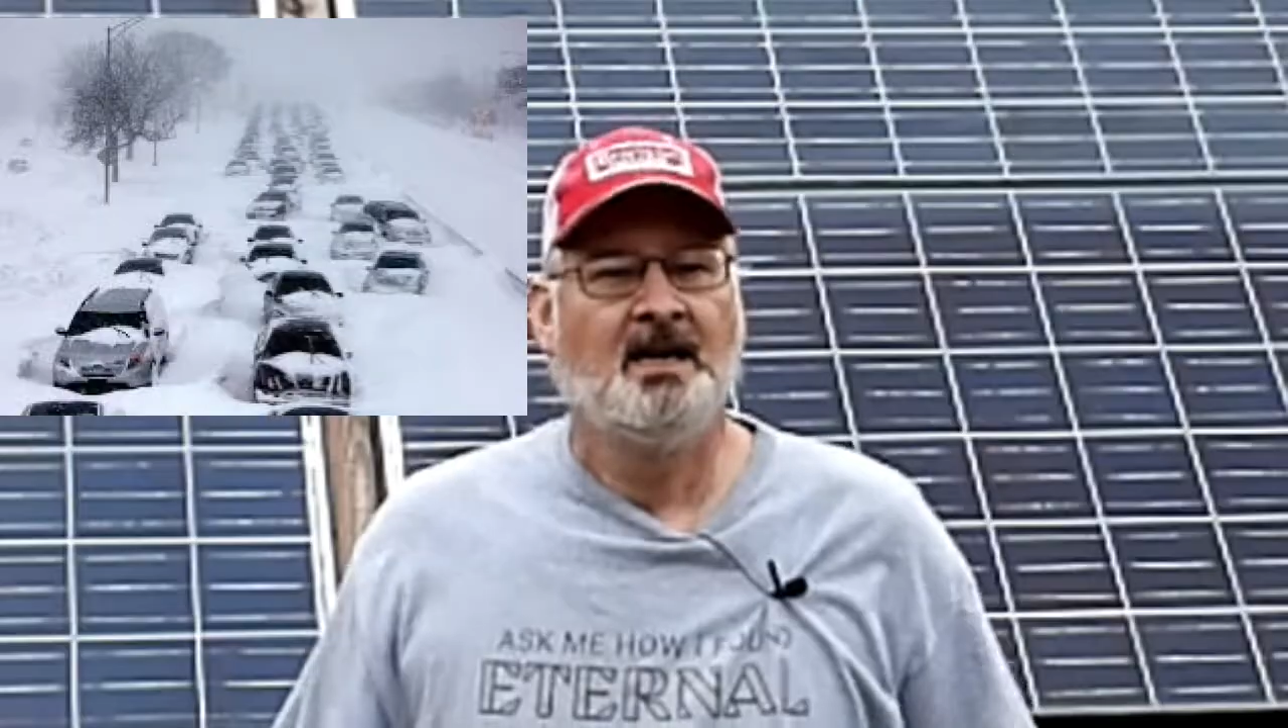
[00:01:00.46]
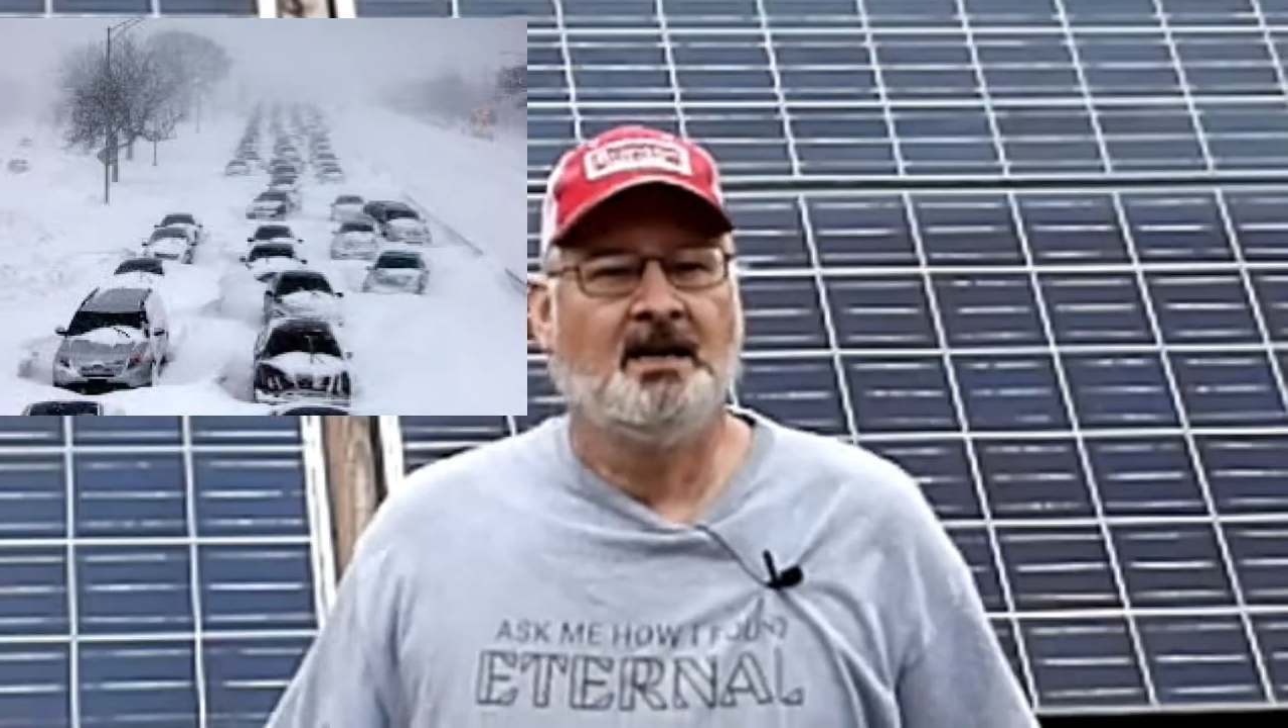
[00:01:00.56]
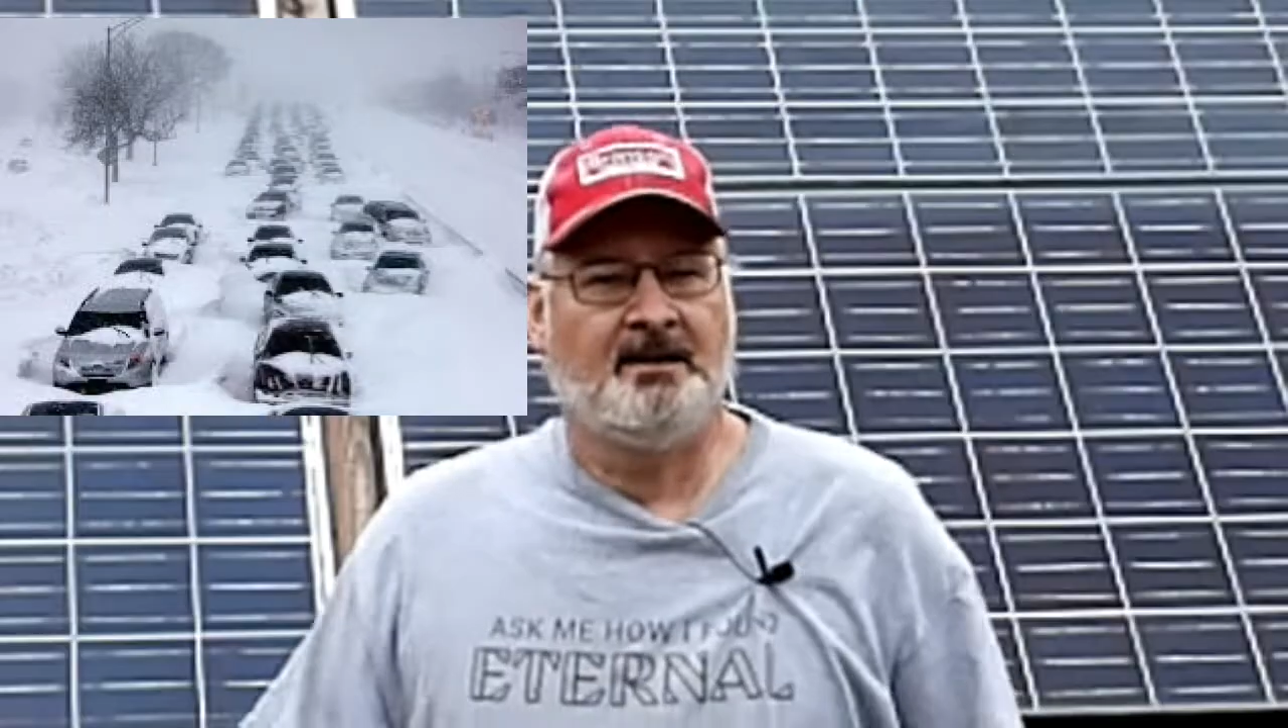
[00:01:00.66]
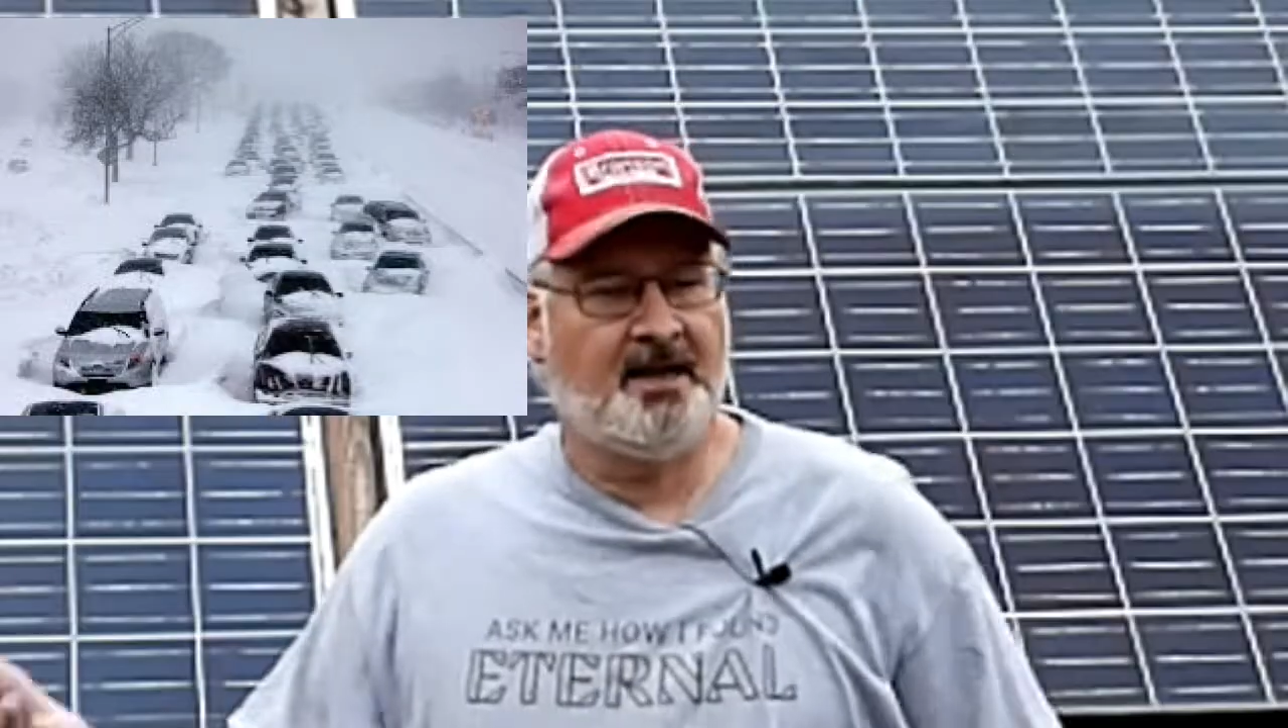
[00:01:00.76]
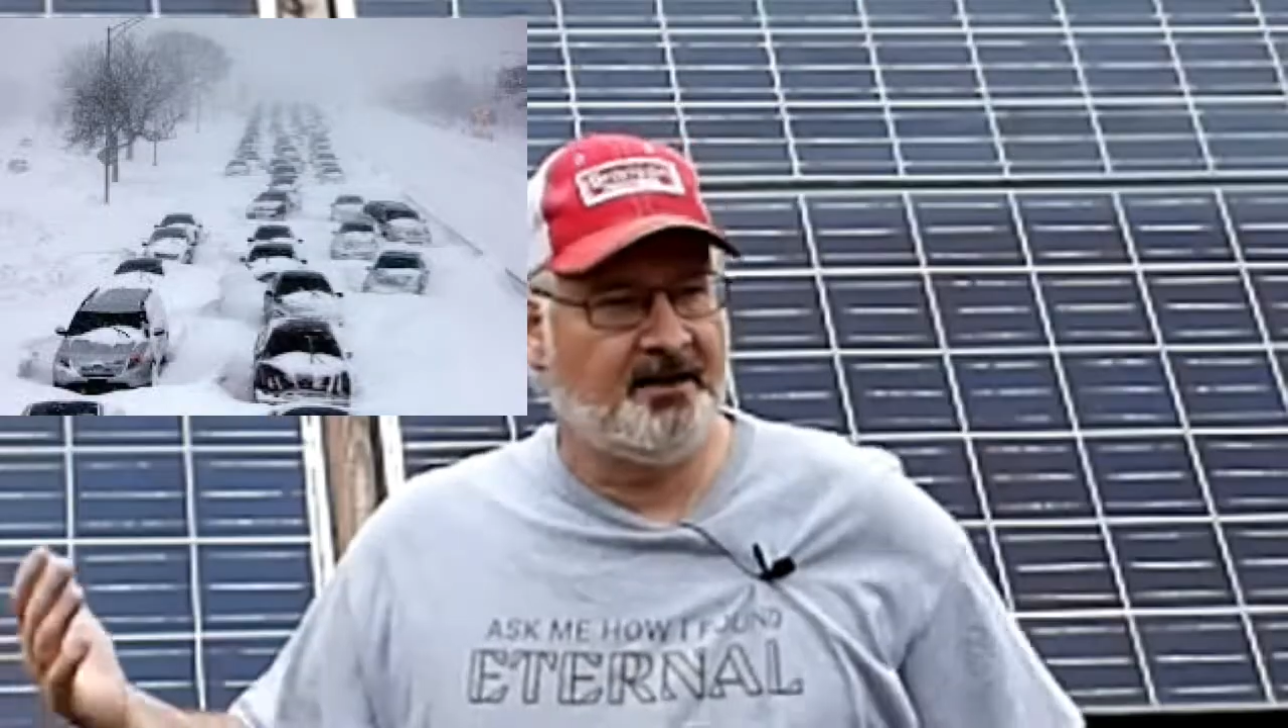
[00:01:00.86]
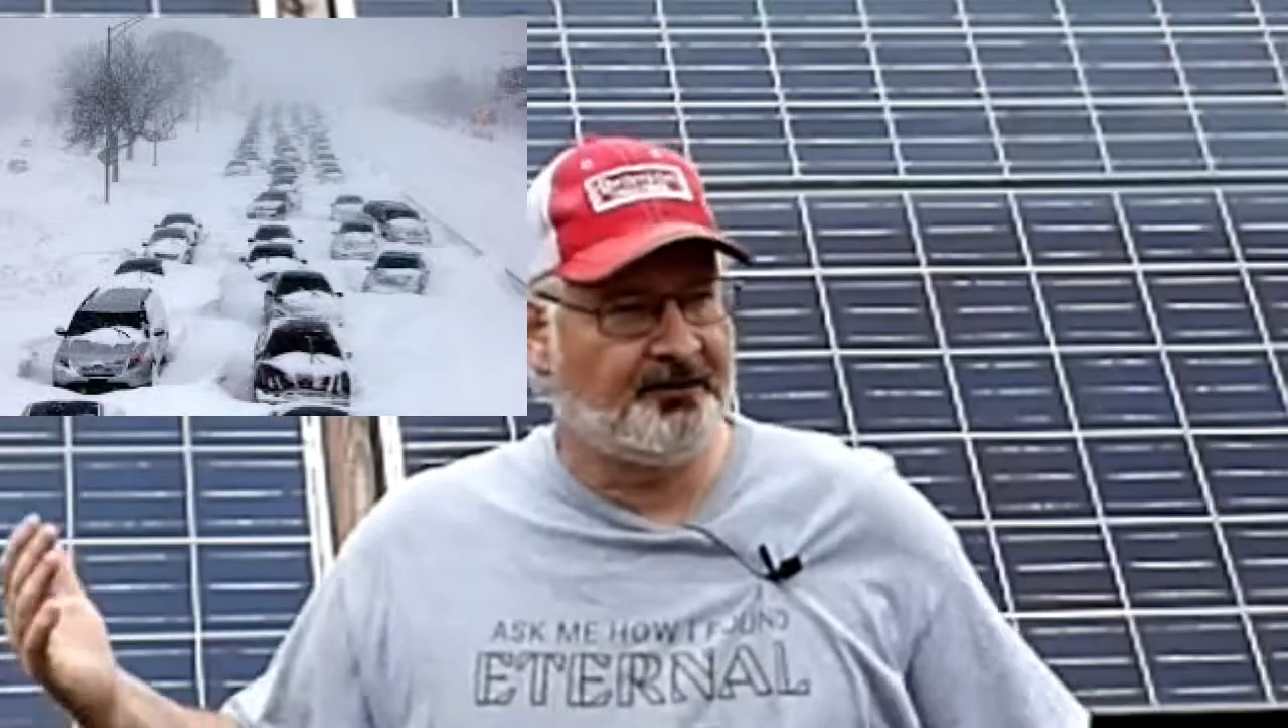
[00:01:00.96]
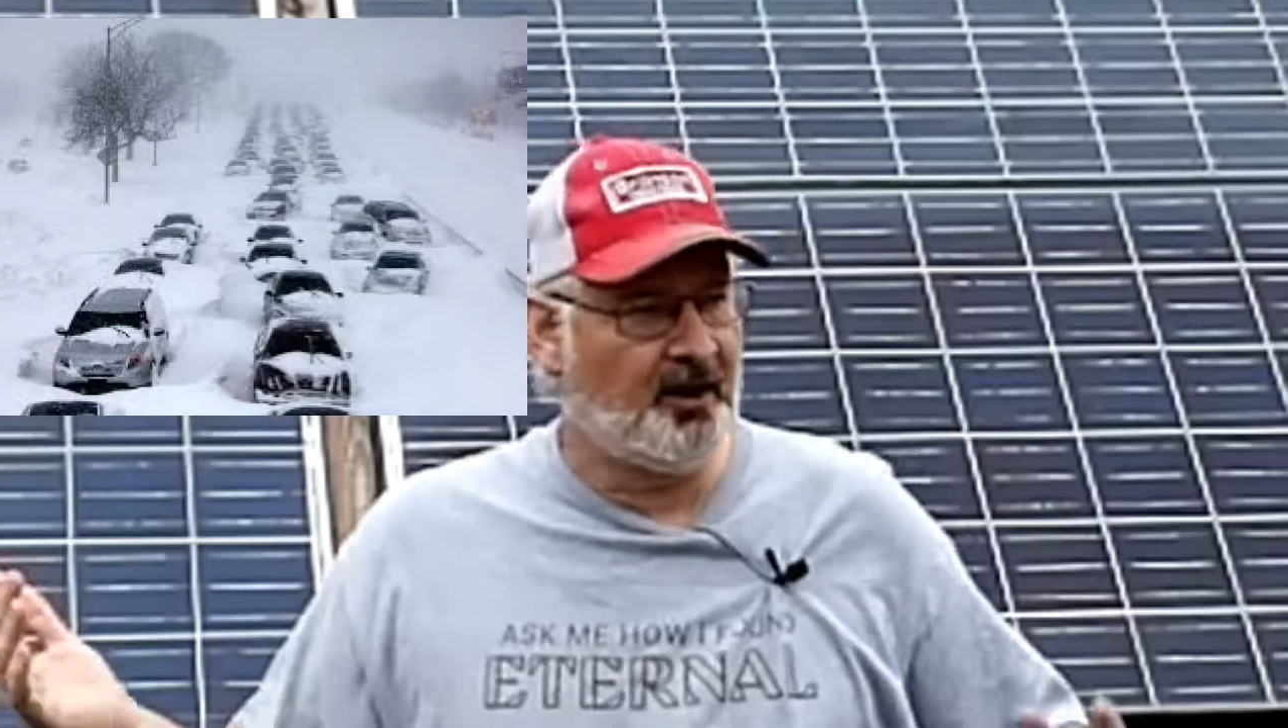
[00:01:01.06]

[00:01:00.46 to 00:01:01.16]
that is